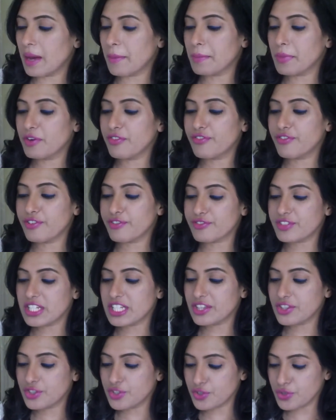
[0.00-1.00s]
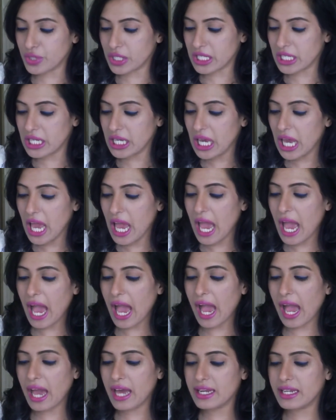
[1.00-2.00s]
number 53,
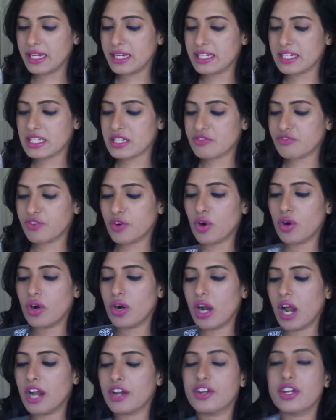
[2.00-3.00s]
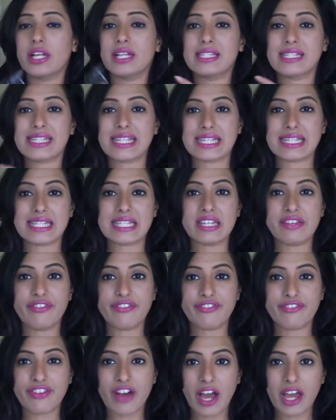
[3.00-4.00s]
and it is for
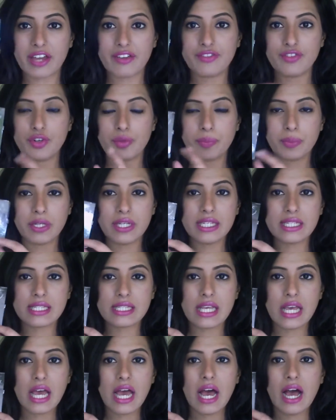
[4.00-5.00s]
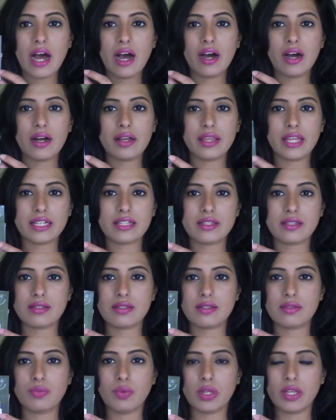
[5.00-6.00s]
165 rupees. That's
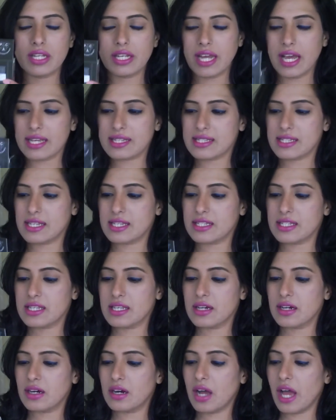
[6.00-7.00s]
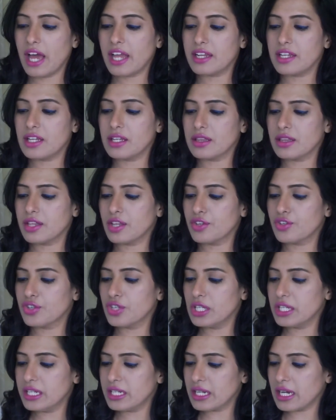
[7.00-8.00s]
what the tag says here, and they're
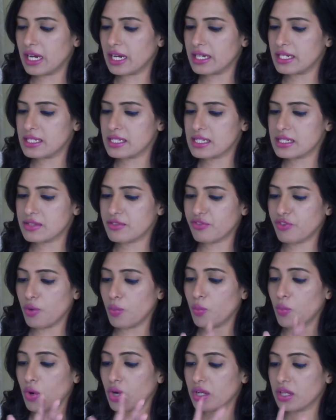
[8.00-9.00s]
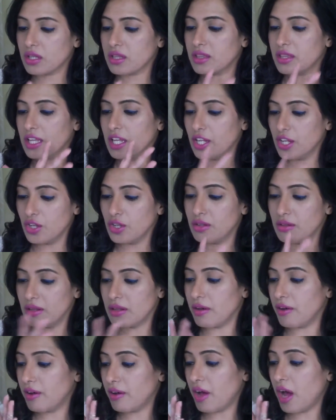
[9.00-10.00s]
really nice from what they
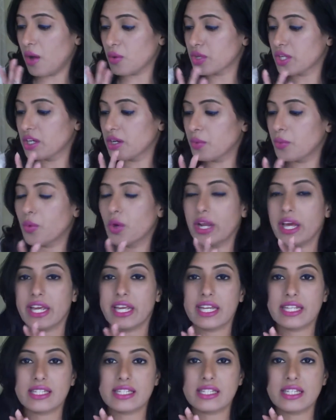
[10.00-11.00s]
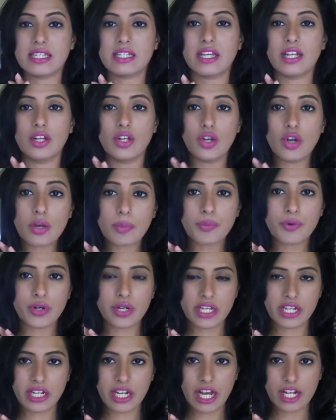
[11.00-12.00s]
out here. What I can see, they look
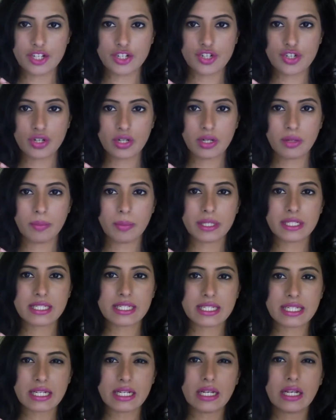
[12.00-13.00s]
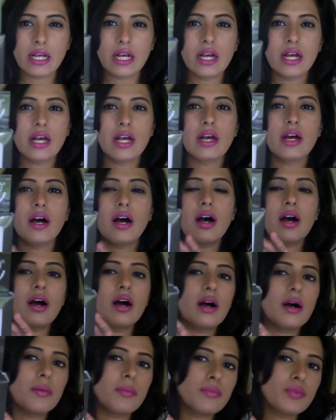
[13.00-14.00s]
pretty natural, but still,
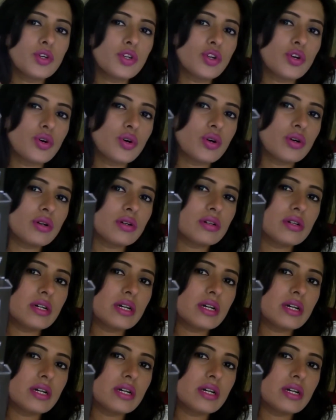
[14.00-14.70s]
you know,